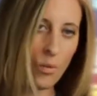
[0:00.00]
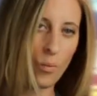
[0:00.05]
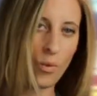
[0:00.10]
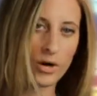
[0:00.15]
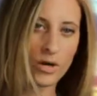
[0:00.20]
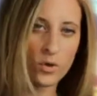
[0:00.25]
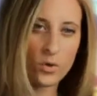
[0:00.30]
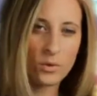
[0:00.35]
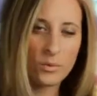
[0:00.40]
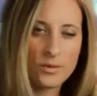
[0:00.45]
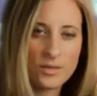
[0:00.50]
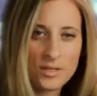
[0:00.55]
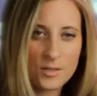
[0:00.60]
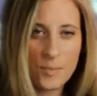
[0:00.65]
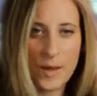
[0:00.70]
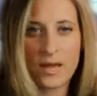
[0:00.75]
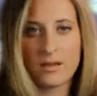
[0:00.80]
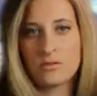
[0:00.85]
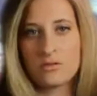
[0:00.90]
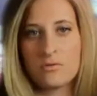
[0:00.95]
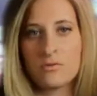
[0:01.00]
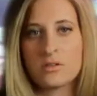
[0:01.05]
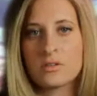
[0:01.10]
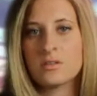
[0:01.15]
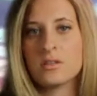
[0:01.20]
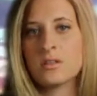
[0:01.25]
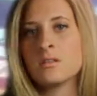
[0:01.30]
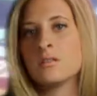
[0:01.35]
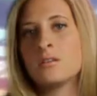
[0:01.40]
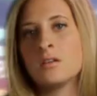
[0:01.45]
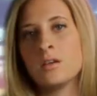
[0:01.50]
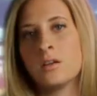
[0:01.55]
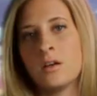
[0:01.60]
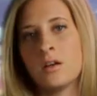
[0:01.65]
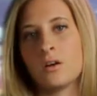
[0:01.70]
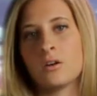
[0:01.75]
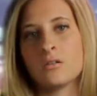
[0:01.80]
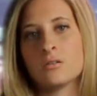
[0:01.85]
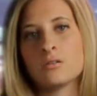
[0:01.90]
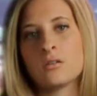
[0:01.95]
Wonder Woman spans over 60
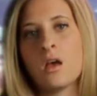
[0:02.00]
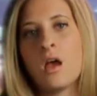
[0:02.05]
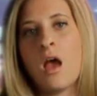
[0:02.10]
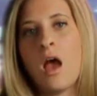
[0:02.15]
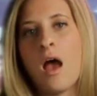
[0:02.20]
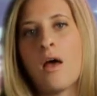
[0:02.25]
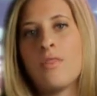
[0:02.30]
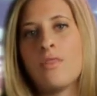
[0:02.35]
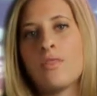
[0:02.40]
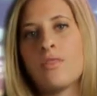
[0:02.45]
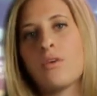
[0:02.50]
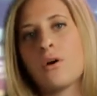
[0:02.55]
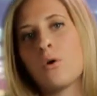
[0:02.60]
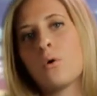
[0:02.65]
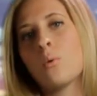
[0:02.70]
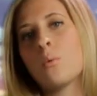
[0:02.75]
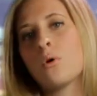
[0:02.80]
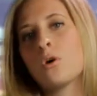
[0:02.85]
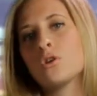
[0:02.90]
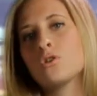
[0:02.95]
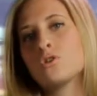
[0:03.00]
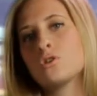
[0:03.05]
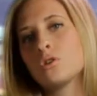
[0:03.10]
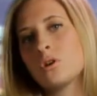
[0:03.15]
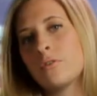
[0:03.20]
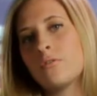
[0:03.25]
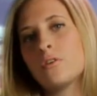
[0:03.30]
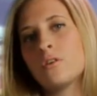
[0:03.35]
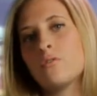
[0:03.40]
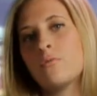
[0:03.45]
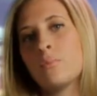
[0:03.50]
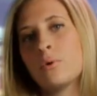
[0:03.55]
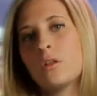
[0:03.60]
years, and though conservative